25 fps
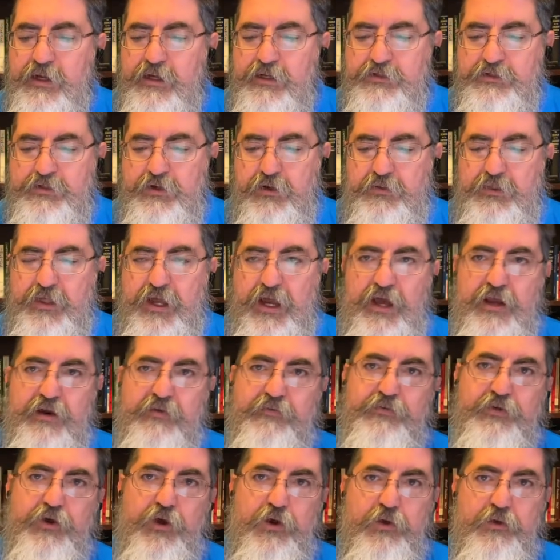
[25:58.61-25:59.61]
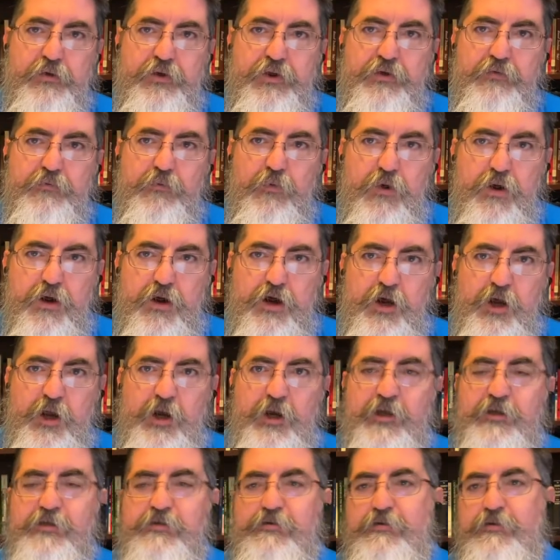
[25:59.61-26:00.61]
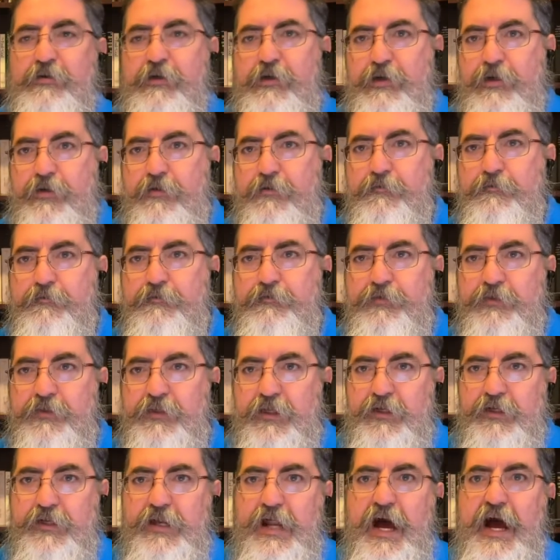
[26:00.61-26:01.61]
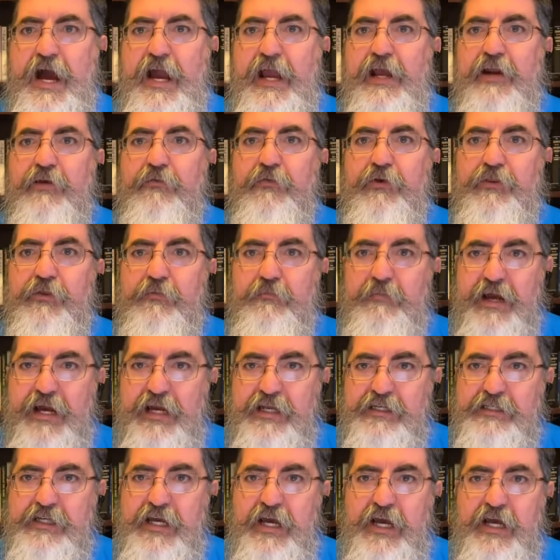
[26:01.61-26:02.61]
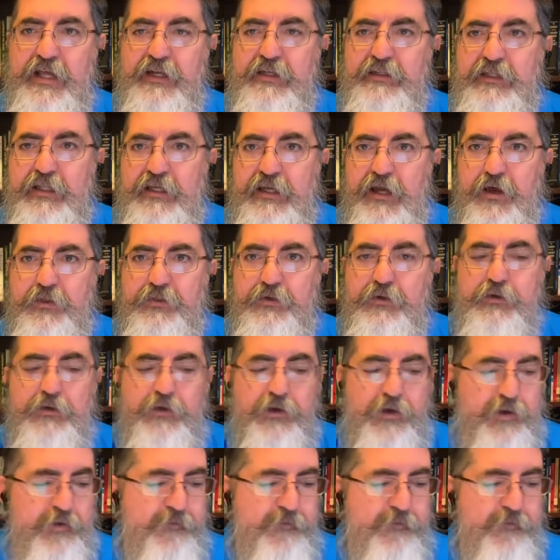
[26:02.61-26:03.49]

So the head of gold in one is the lion with a man's head in the other,